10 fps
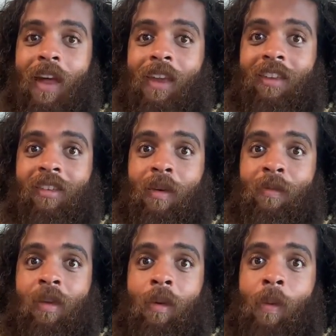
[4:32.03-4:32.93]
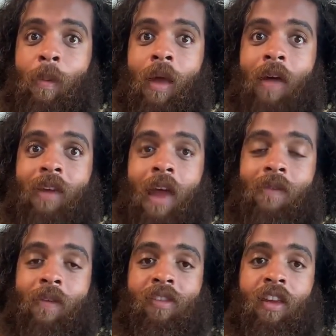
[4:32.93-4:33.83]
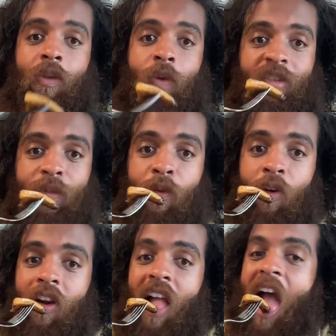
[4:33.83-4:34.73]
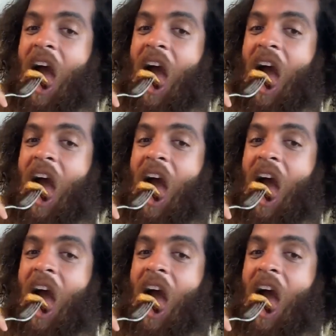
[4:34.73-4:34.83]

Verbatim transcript: I think so many, so many people haven't, haven't even seen The Wiz before.